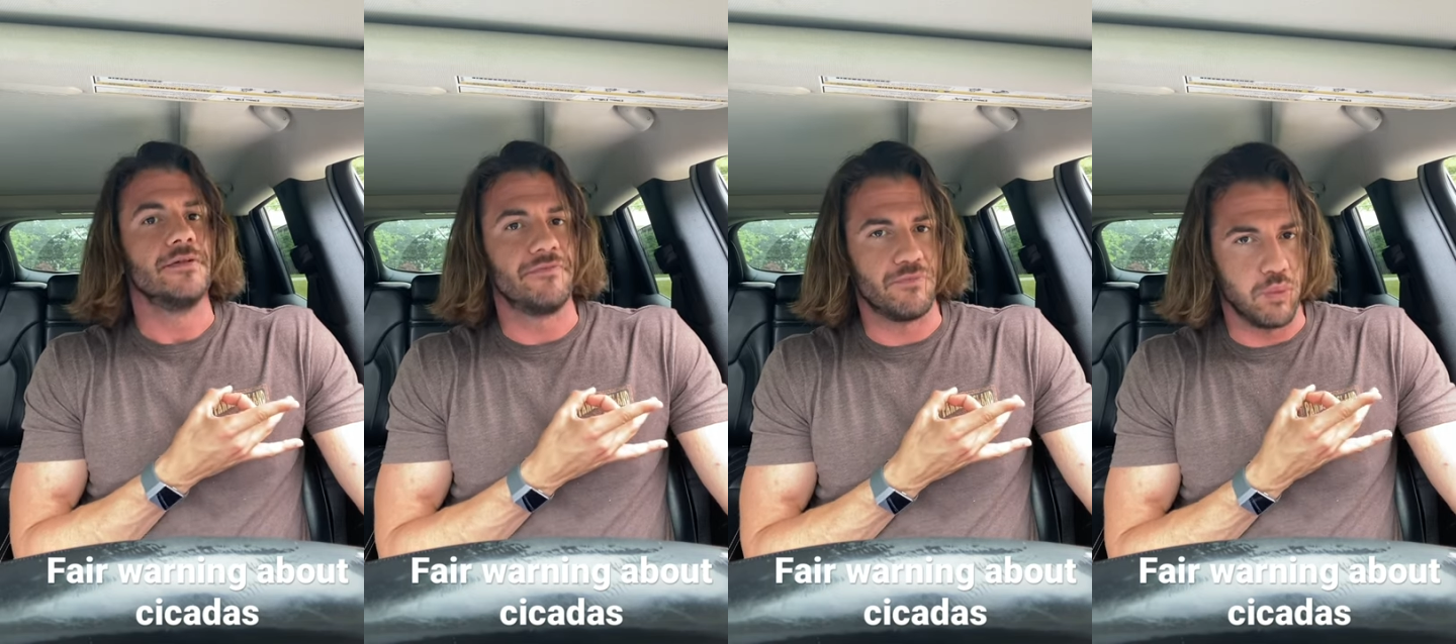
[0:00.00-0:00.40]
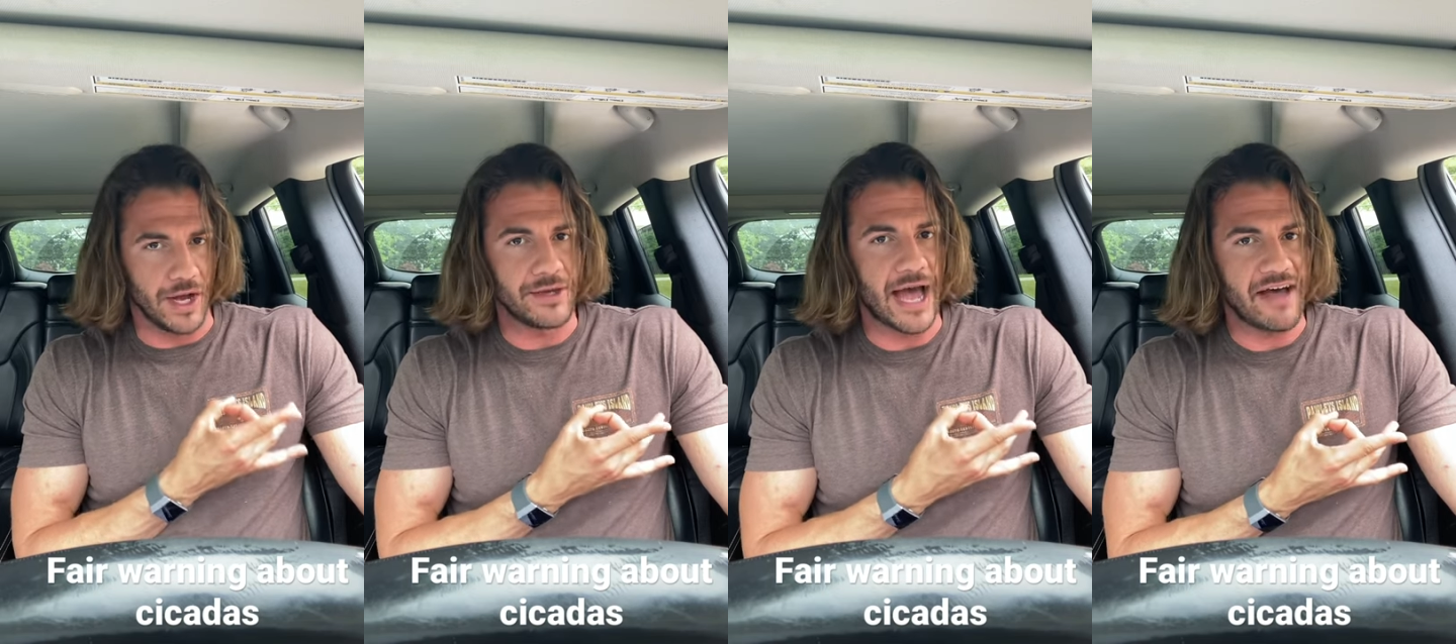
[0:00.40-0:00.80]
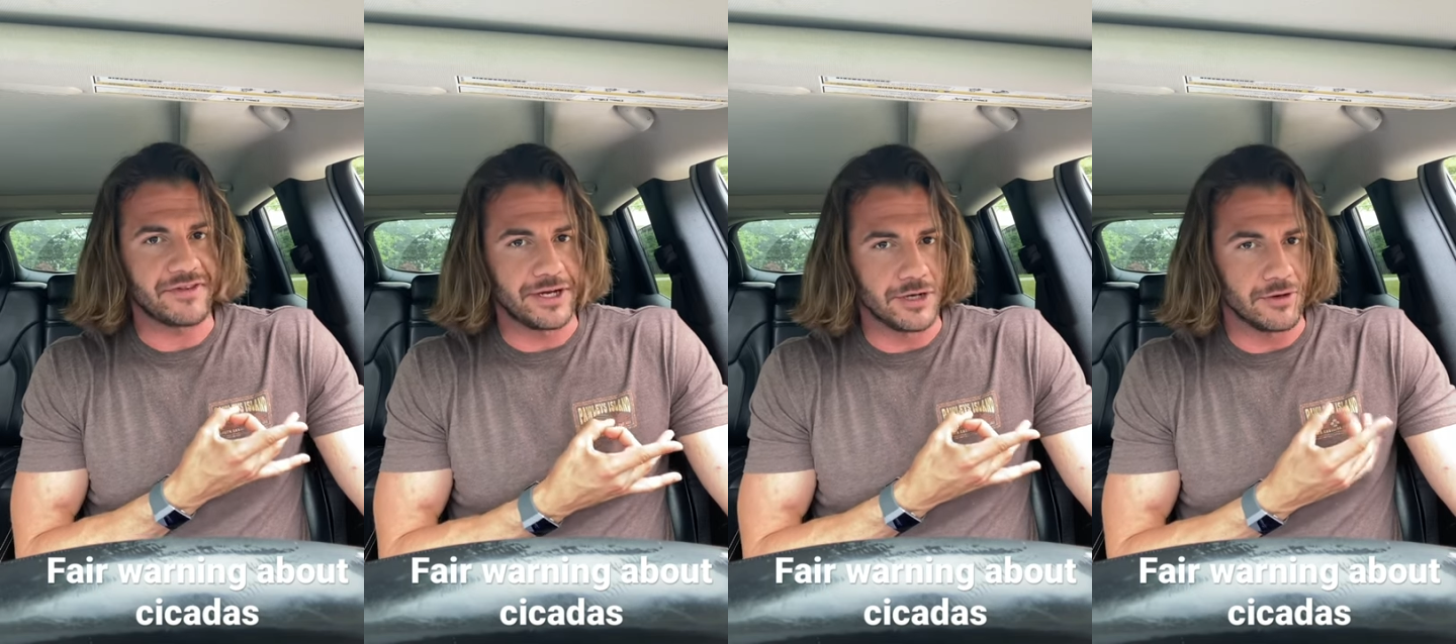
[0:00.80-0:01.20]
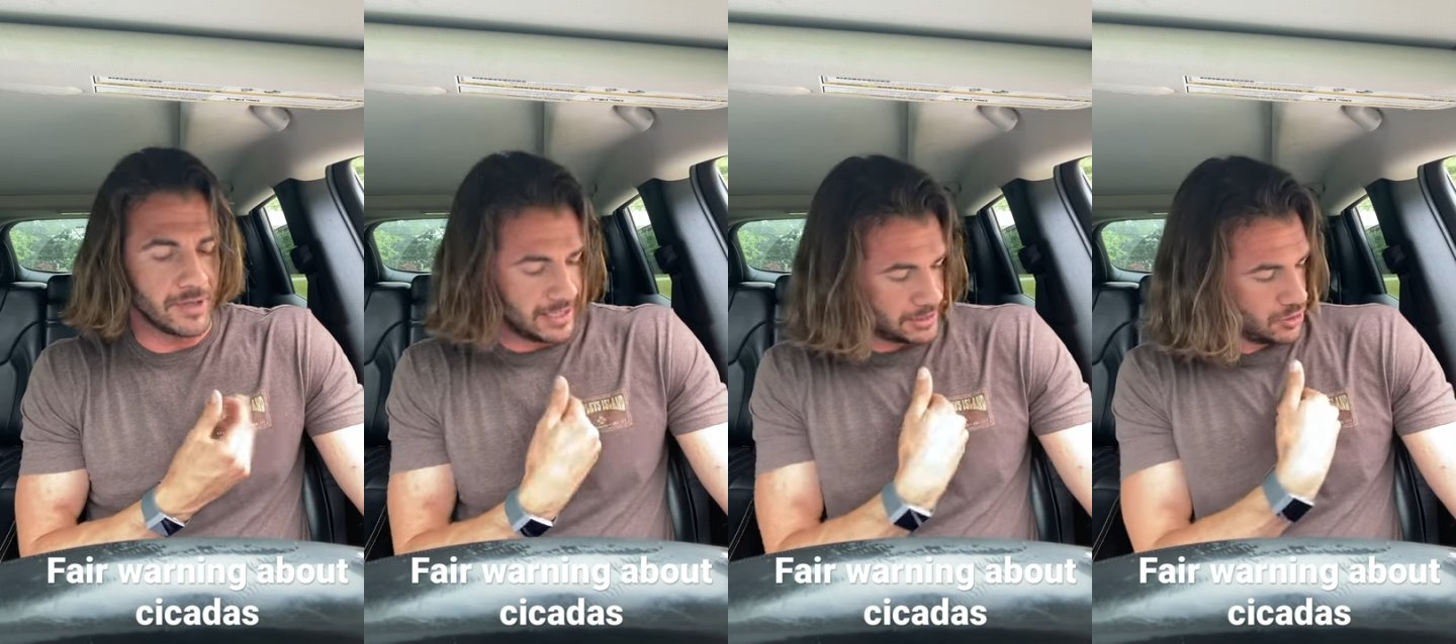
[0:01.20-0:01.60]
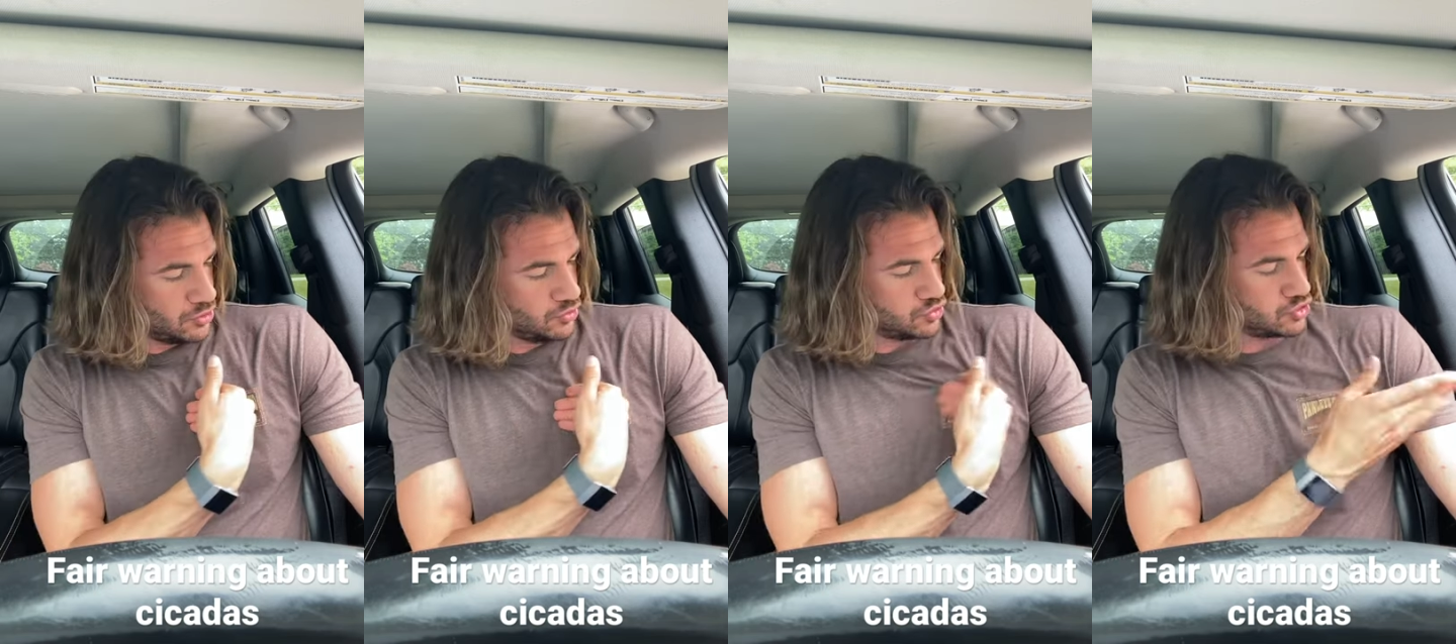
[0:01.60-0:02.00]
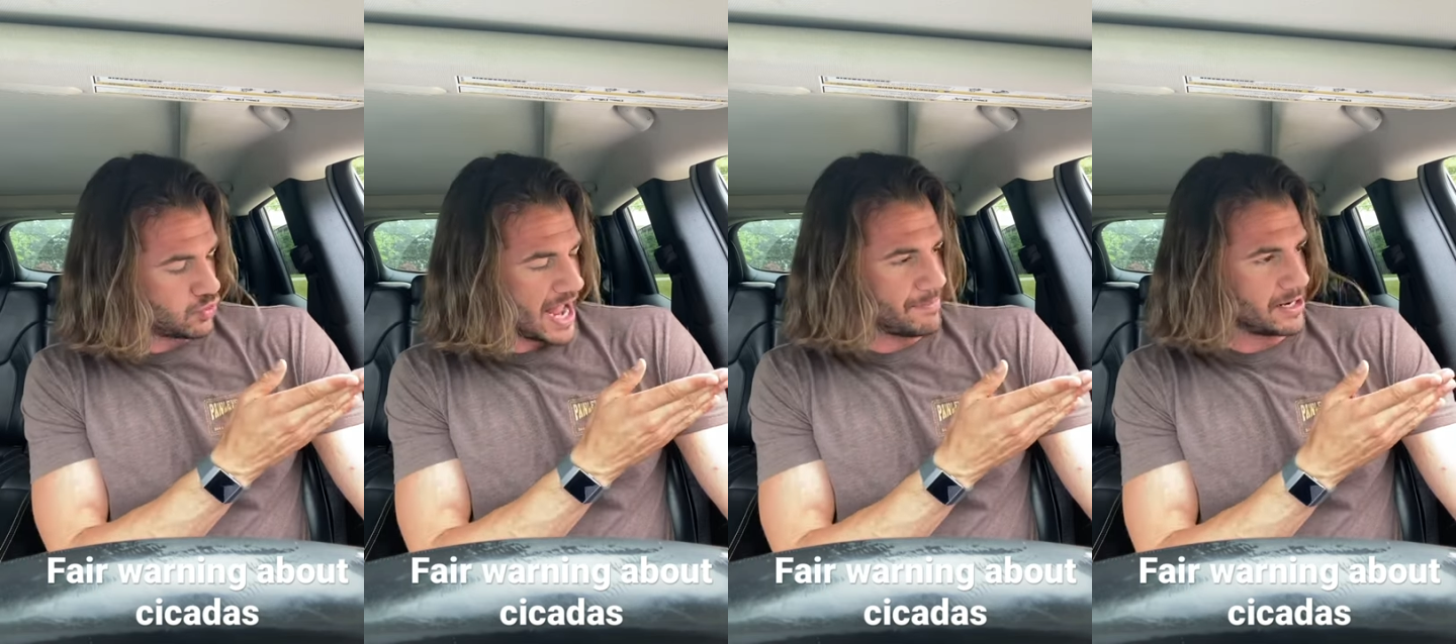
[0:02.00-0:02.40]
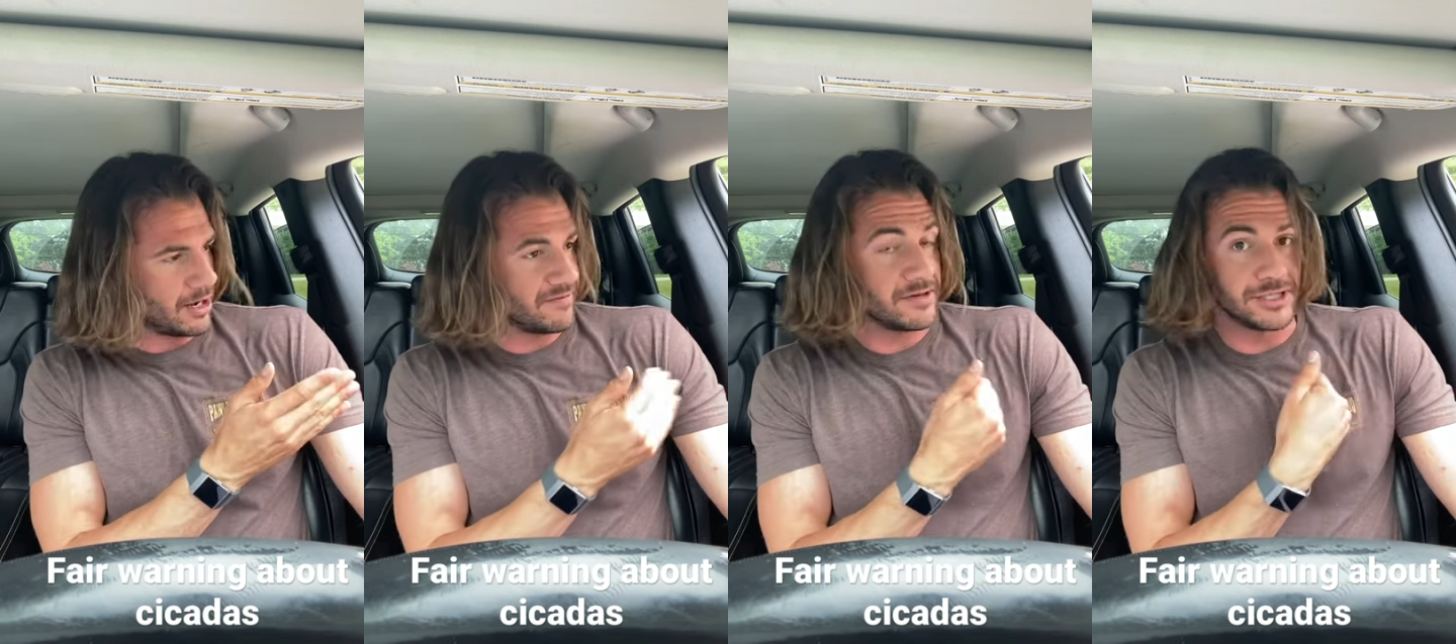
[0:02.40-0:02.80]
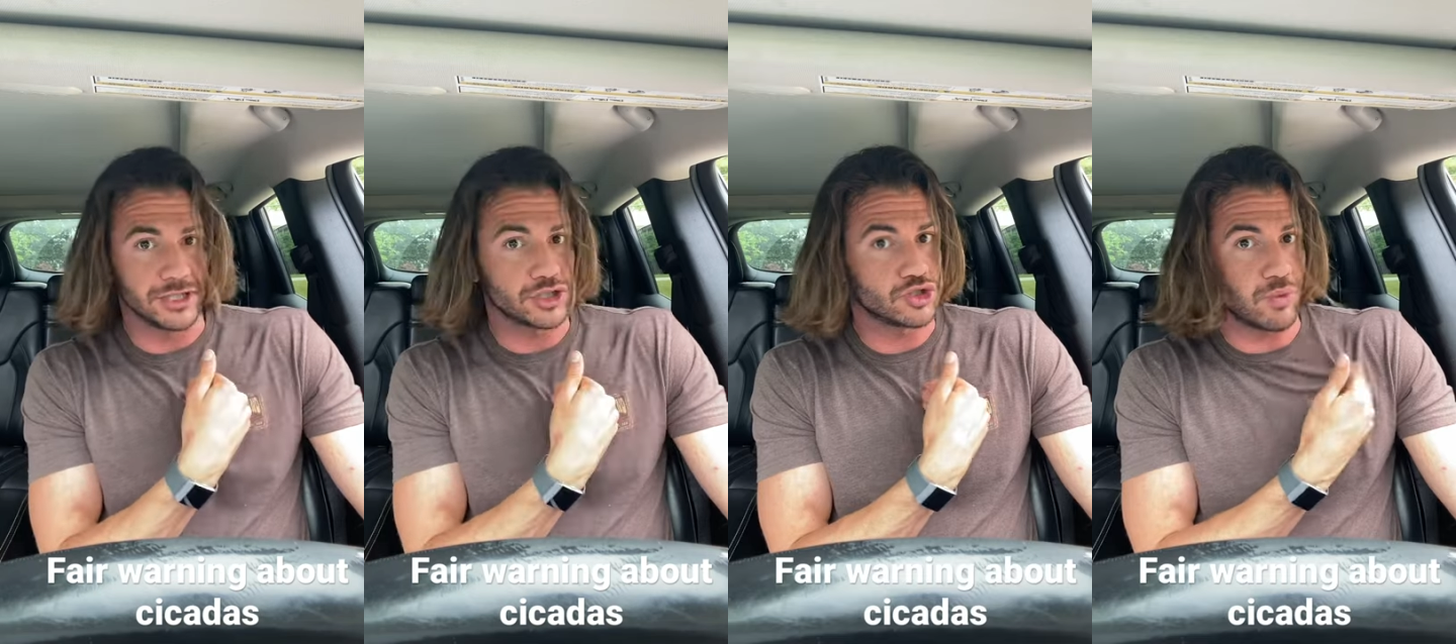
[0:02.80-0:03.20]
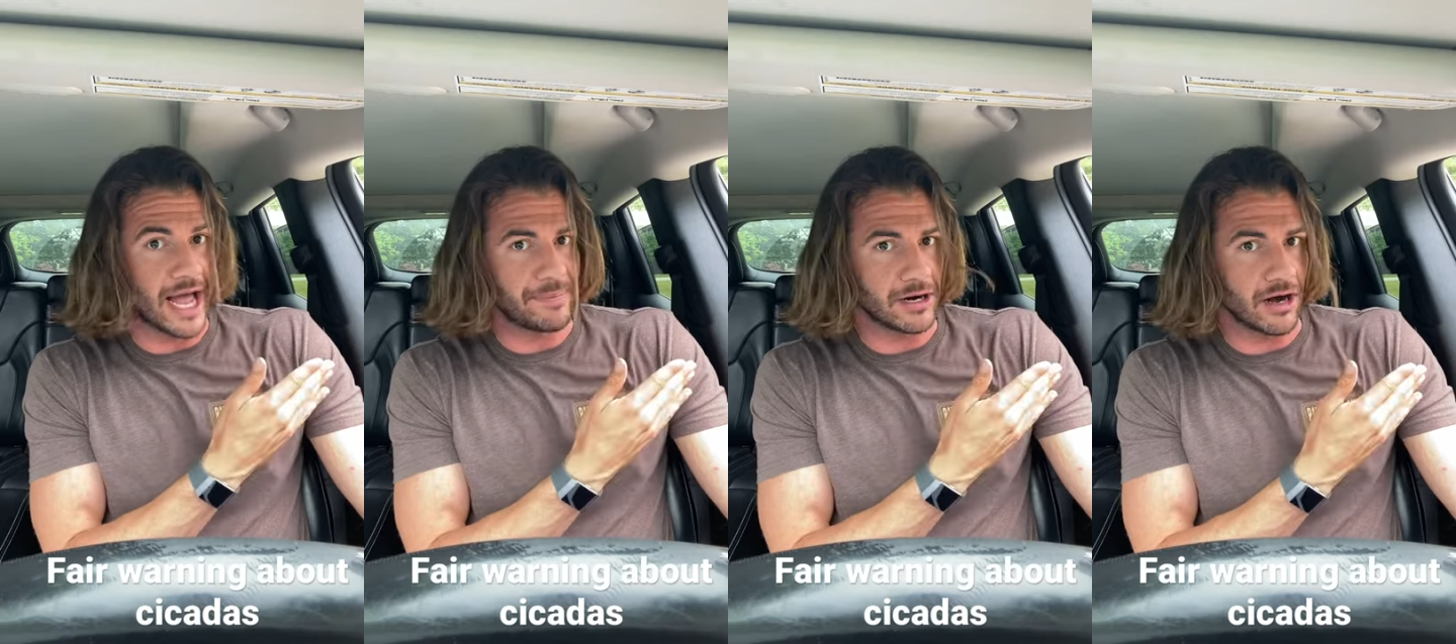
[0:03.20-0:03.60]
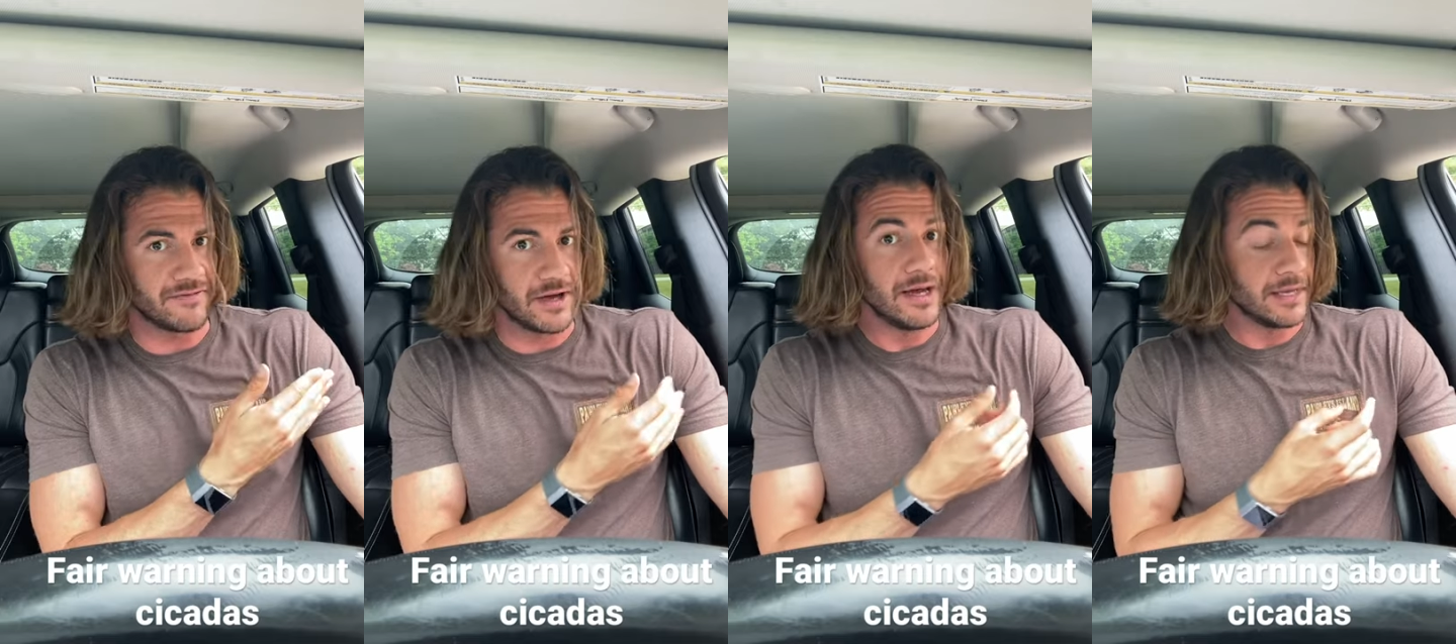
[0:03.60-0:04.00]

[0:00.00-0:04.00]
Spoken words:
What you have to do is swipe it off. Just swipe it off.